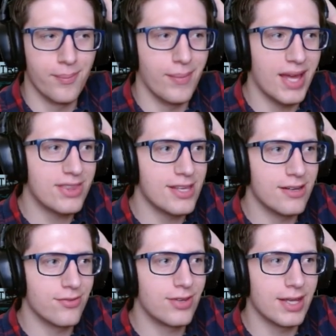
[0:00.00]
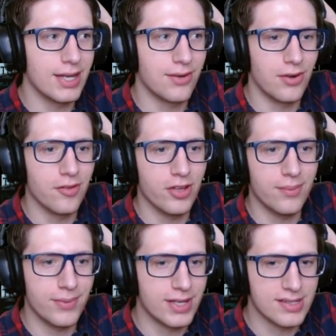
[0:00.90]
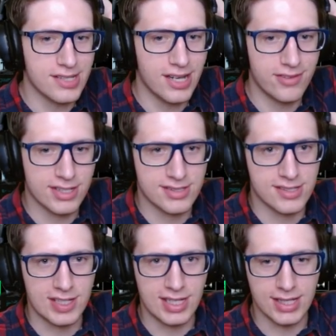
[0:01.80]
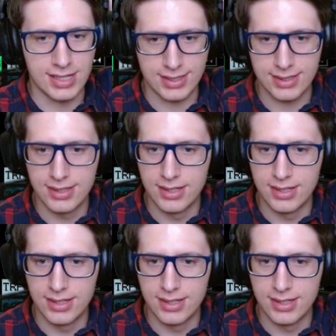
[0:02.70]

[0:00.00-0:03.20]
method of getting rid of it because obviously uh,